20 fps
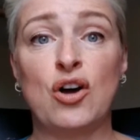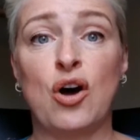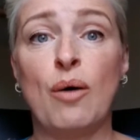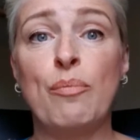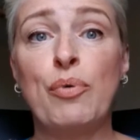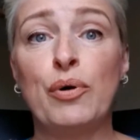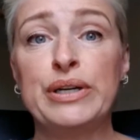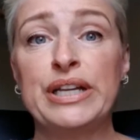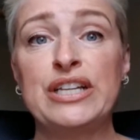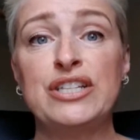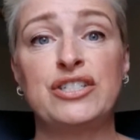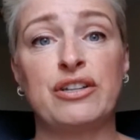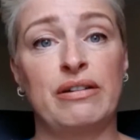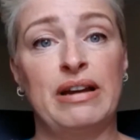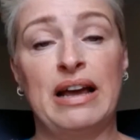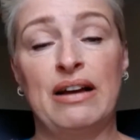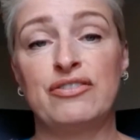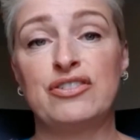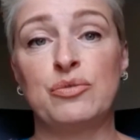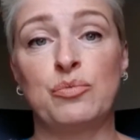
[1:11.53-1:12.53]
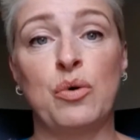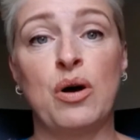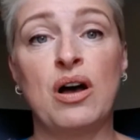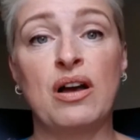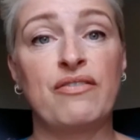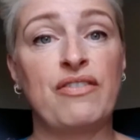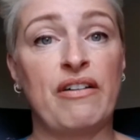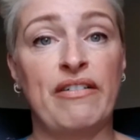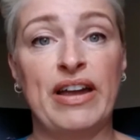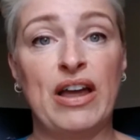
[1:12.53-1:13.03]
our bodies don't have to
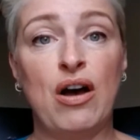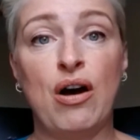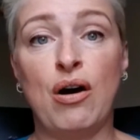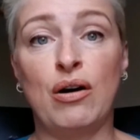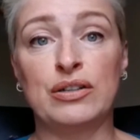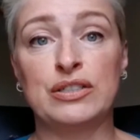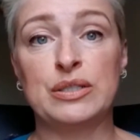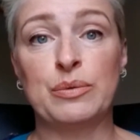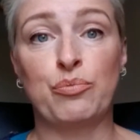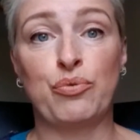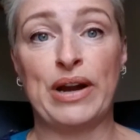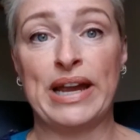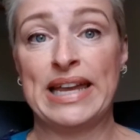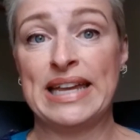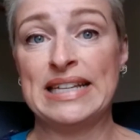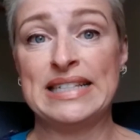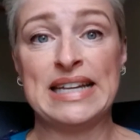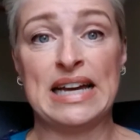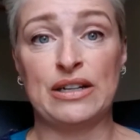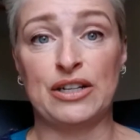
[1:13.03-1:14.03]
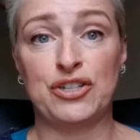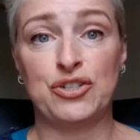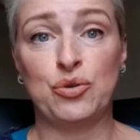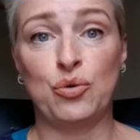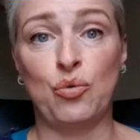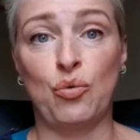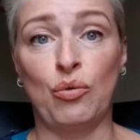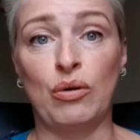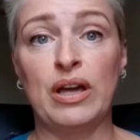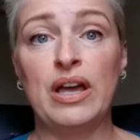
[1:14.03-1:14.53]
work very hard to break it down at
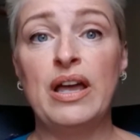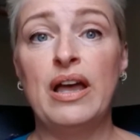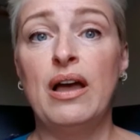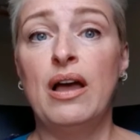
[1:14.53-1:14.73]
all.